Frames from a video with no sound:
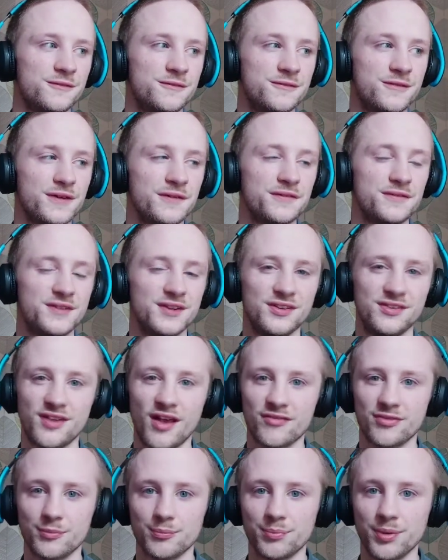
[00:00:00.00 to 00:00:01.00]

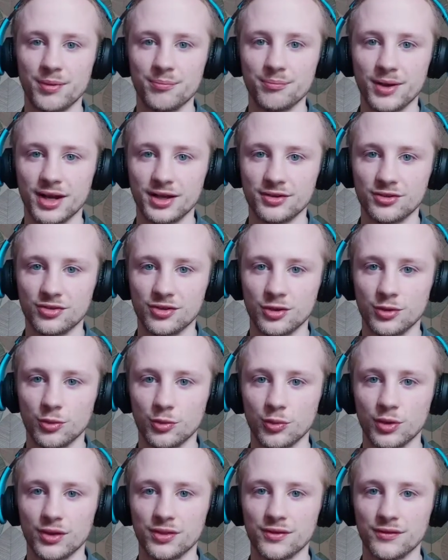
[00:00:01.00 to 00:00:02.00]
57 bin bags
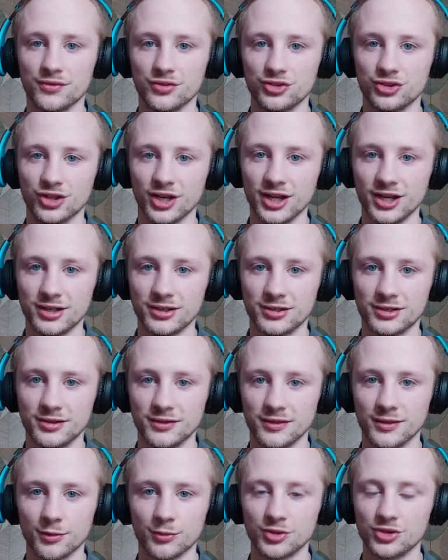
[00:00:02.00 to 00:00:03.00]
worth of shit
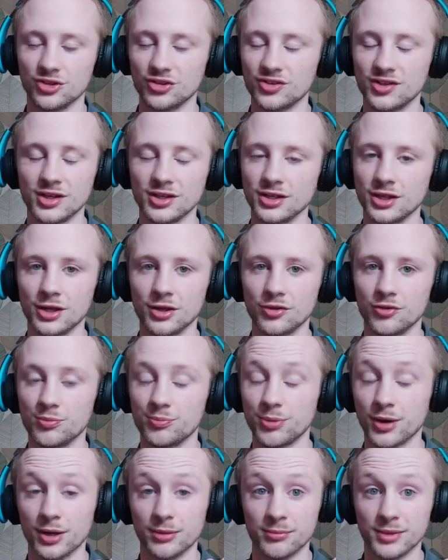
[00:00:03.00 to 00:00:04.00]
that we just didn't use,
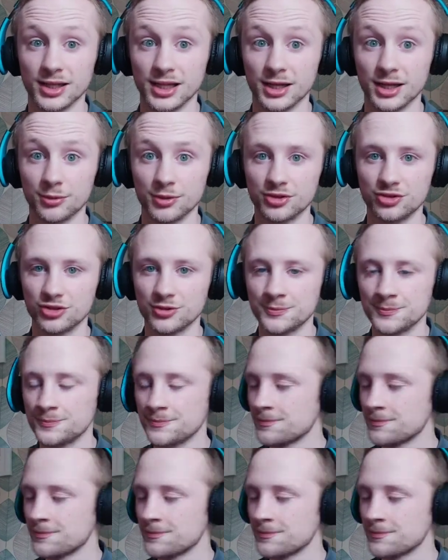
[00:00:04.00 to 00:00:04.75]
pardon my language.